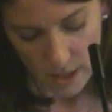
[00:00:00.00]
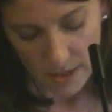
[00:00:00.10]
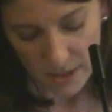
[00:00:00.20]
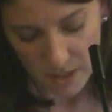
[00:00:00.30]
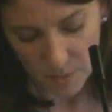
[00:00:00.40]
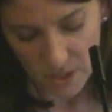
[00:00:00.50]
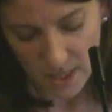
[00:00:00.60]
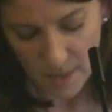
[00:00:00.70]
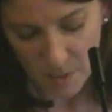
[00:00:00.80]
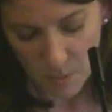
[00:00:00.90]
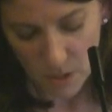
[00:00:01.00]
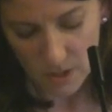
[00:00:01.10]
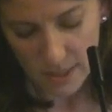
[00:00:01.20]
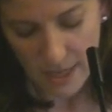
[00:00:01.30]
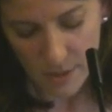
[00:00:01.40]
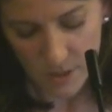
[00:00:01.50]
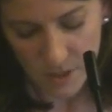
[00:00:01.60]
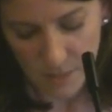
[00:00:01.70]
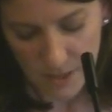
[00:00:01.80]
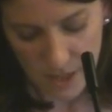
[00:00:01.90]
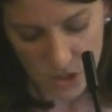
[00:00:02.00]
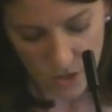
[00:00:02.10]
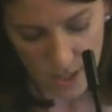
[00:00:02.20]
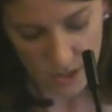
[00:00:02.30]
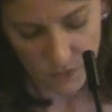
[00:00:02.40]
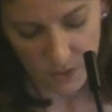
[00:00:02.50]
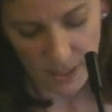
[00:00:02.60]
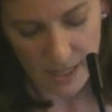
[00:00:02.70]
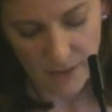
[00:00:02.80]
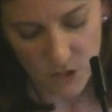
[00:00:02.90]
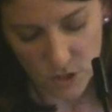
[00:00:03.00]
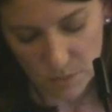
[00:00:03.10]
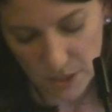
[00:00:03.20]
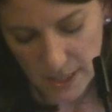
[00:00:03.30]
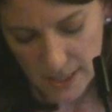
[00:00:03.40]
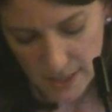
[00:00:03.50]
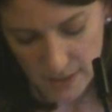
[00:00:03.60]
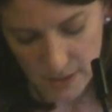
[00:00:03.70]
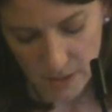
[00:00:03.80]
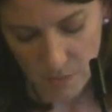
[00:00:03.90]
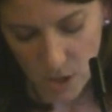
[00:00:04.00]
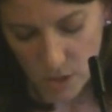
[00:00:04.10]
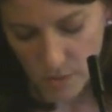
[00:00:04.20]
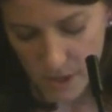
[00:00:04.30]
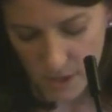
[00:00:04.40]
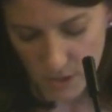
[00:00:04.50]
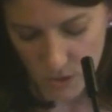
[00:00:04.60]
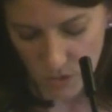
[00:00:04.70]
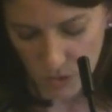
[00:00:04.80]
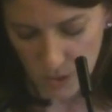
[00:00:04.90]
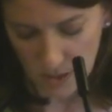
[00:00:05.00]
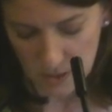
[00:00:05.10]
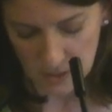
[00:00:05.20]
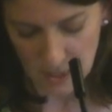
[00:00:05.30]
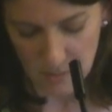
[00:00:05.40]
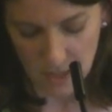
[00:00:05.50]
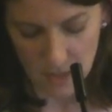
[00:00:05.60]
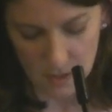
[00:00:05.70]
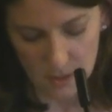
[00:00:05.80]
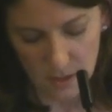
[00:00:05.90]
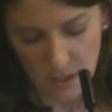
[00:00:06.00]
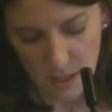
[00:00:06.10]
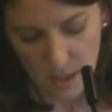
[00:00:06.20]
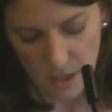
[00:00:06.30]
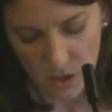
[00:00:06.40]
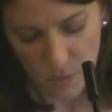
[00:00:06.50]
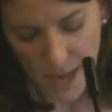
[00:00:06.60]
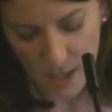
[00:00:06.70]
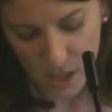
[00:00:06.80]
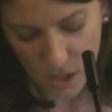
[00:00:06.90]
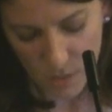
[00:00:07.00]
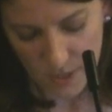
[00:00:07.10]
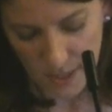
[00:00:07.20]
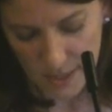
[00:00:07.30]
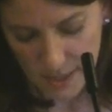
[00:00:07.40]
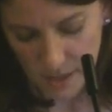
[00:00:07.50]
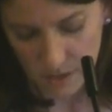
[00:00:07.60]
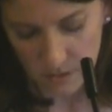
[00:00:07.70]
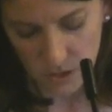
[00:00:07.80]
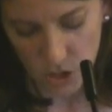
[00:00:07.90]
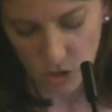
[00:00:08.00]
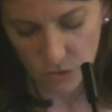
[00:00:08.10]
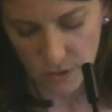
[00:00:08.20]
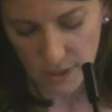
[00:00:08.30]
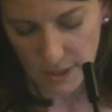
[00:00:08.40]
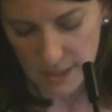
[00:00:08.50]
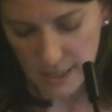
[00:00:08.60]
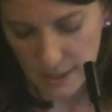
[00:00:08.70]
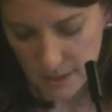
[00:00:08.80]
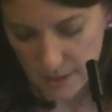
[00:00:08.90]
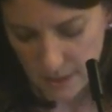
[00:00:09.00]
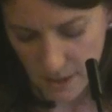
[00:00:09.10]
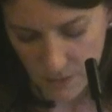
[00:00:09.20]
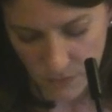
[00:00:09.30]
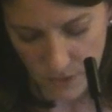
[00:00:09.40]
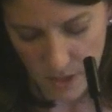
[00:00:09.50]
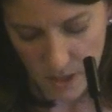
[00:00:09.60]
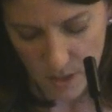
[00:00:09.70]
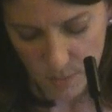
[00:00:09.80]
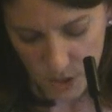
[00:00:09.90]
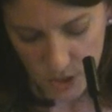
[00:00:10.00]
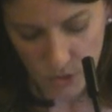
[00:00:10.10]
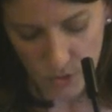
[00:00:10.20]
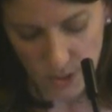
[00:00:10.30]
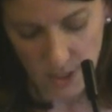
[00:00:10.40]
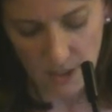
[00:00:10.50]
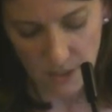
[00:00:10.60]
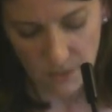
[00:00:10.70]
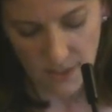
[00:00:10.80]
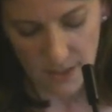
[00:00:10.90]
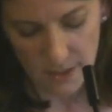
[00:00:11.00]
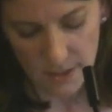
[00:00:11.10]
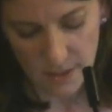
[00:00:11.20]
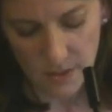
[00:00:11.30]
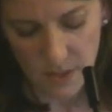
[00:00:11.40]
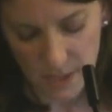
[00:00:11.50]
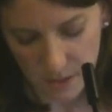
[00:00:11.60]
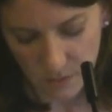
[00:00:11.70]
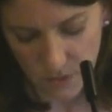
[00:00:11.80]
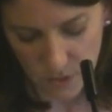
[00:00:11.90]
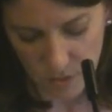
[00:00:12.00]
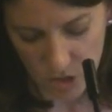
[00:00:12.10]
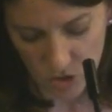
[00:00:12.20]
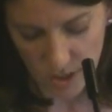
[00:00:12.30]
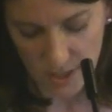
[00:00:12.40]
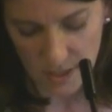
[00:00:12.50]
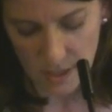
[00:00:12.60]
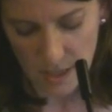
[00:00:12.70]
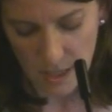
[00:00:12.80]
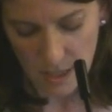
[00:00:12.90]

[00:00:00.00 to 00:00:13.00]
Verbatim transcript: In the summertime, the Martins' house had been the address for late afternoon playdates and margaritas overlooking the sandbox. Their backyard was ideal, children contained and safe, but so subtly fenced that they didn't feel restricted.